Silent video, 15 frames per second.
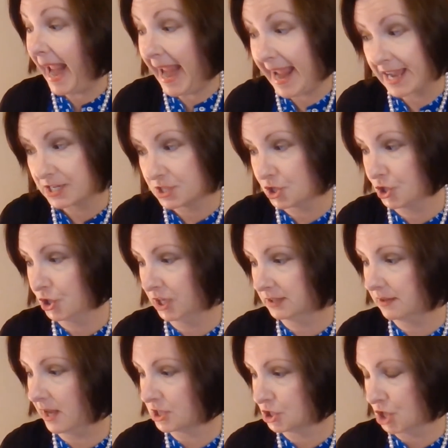and her good
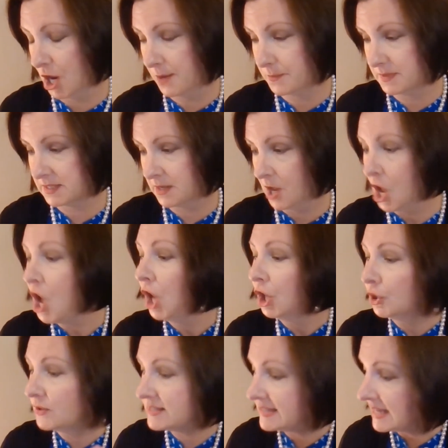luck charms.
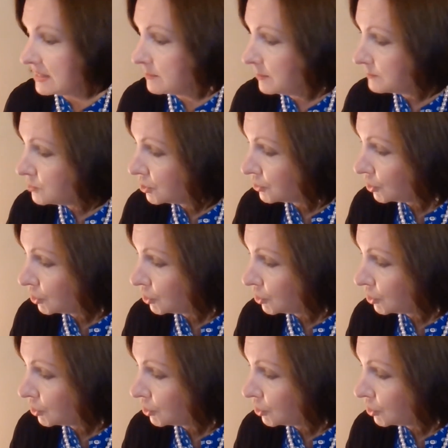Chrysanthemum took the